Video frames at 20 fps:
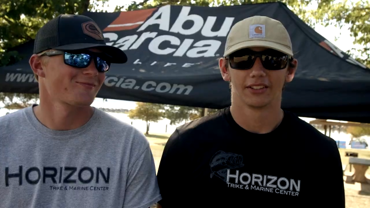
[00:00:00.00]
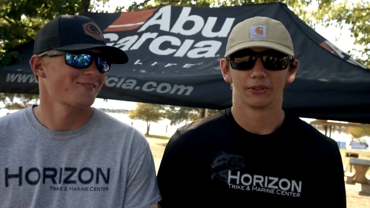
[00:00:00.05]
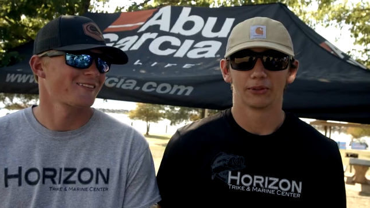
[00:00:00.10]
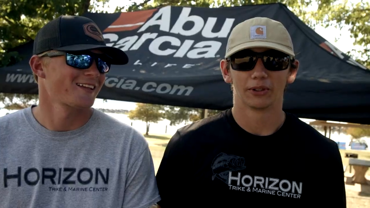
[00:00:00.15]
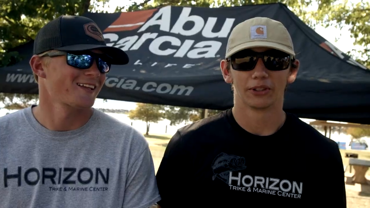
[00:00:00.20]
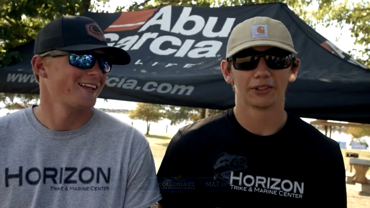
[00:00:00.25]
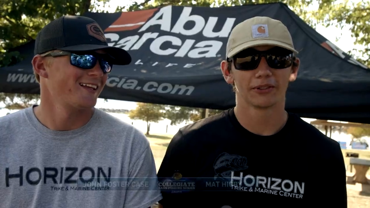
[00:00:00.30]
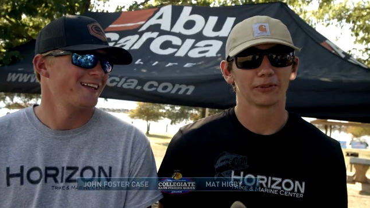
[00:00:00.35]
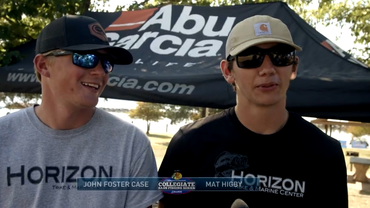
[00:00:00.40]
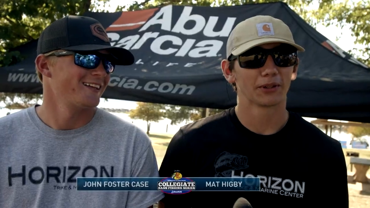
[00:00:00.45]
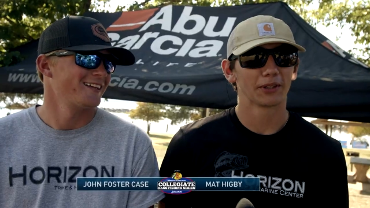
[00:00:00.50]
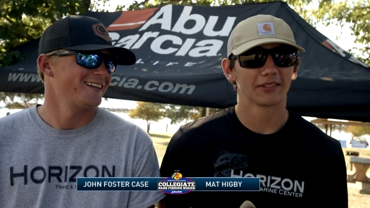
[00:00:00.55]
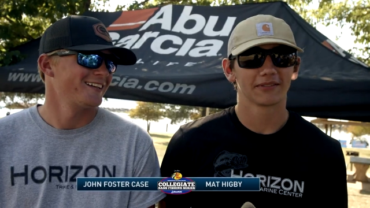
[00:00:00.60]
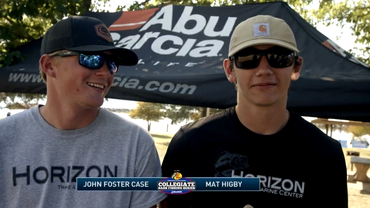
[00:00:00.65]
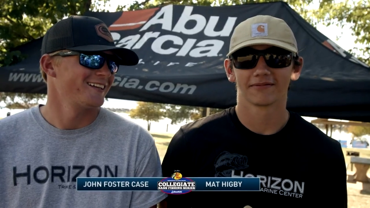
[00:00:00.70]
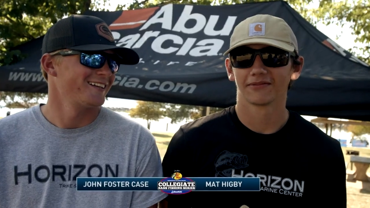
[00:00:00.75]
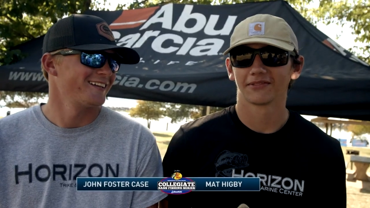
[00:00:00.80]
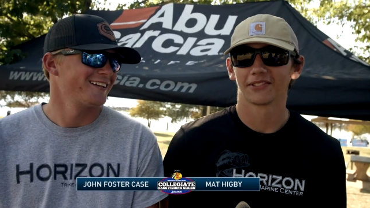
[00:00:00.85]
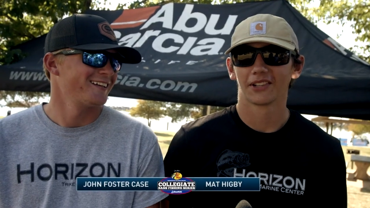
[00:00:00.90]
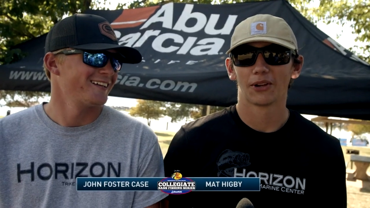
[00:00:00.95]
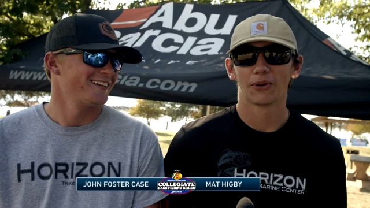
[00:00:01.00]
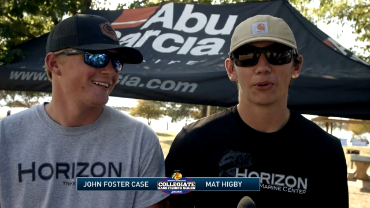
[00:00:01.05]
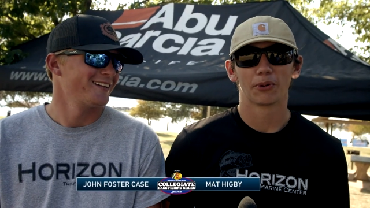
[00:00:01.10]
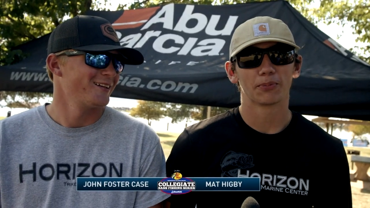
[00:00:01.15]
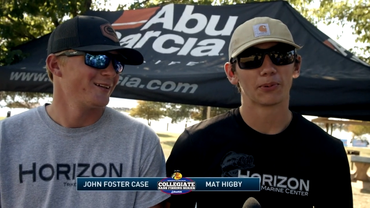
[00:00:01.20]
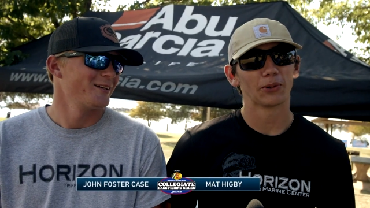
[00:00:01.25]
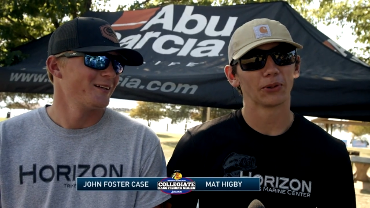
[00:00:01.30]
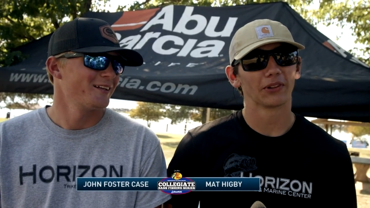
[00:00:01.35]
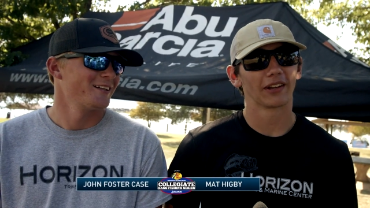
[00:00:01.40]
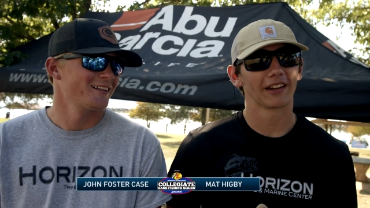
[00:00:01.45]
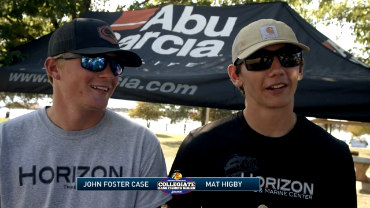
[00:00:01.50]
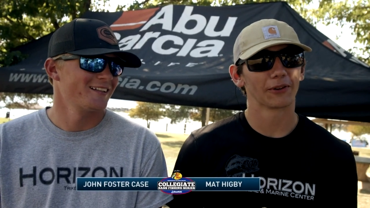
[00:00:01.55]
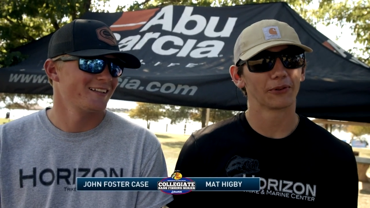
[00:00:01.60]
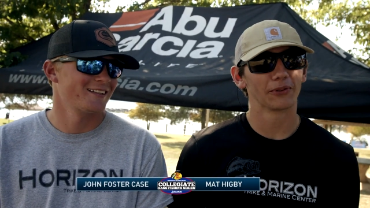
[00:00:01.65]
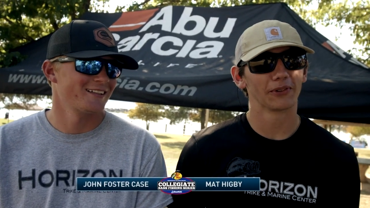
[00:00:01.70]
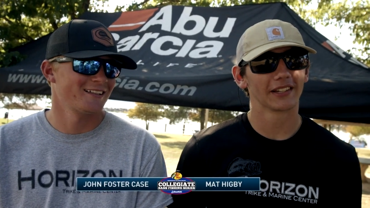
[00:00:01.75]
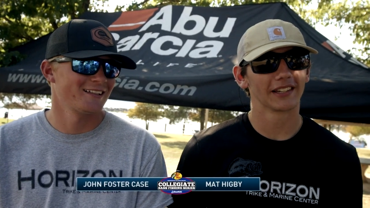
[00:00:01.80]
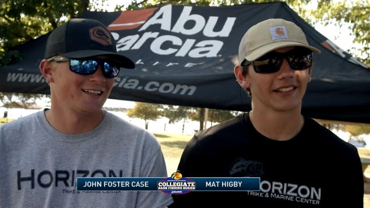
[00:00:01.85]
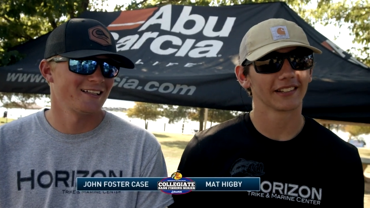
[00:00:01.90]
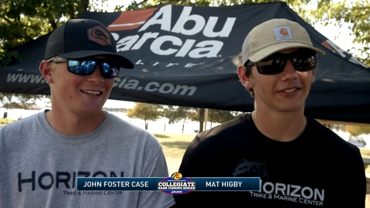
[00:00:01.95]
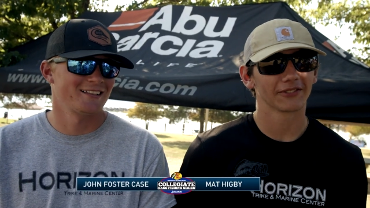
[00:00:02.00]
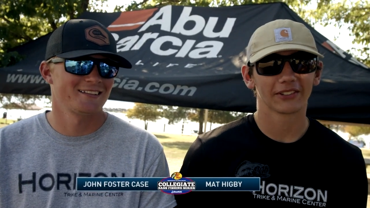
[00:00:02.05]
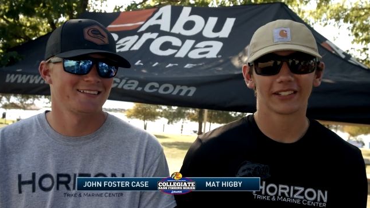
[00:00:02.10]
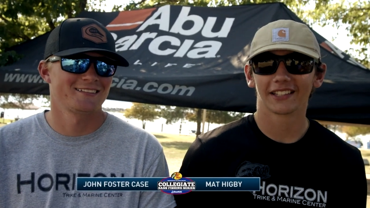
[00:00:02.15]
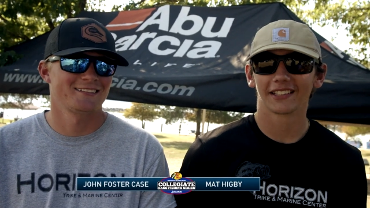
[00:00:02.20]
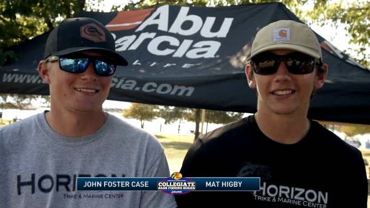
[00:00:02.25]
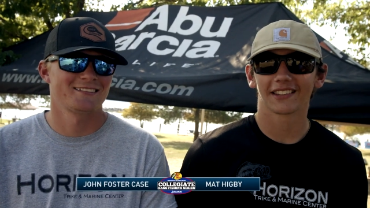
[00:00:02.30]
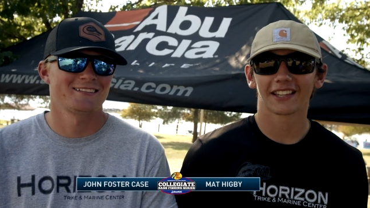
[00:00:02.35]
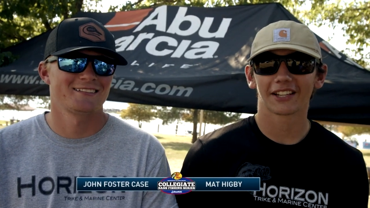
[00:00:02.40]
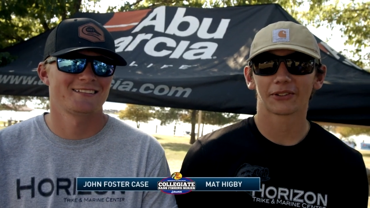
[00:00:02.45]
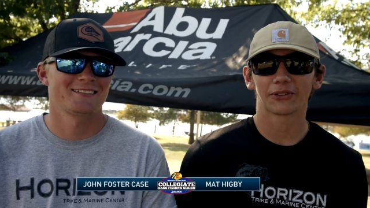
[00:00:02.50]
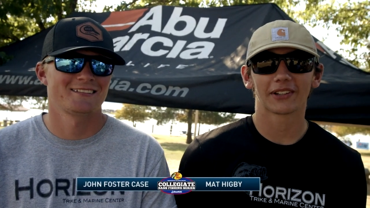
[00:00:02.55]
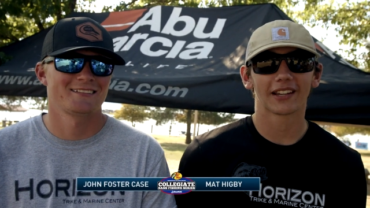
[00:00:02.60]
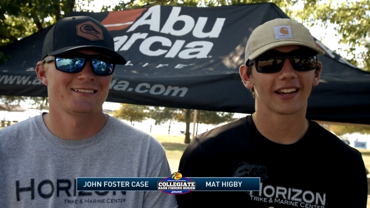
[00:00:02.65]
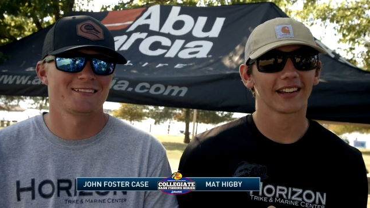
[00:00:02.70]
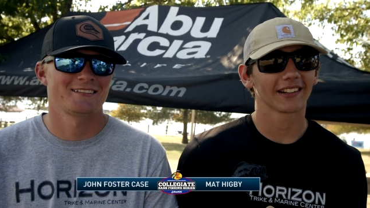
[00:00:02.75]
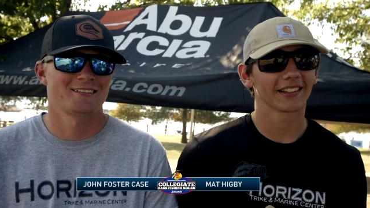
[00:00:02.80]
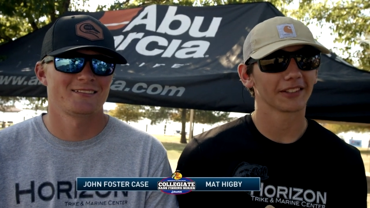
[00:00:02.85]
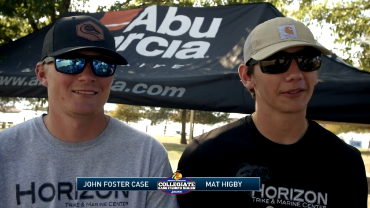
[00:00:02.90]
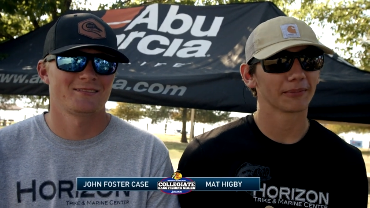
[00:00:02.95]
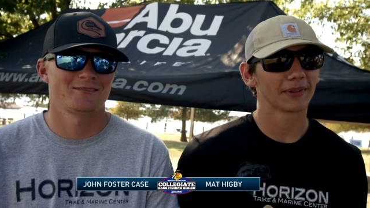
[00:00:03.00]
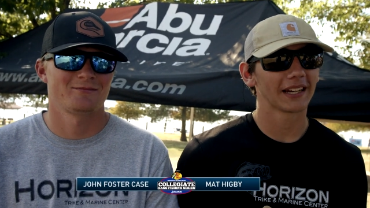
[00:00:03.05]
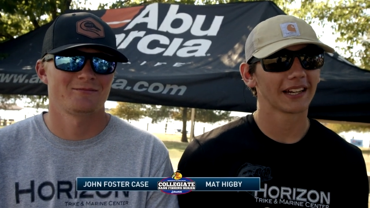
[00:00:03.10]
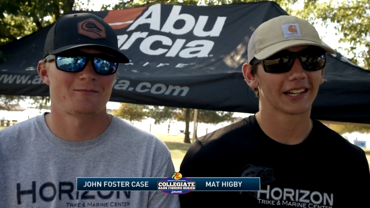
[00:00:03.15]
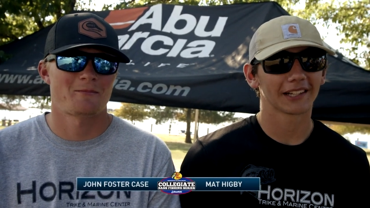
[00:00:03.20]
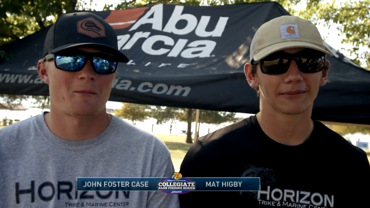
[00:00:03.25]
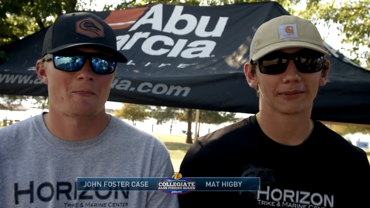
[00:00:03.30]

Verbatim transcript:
Speaker 1: Well, we, we pulled out a win. We didn't think we had it in the bag,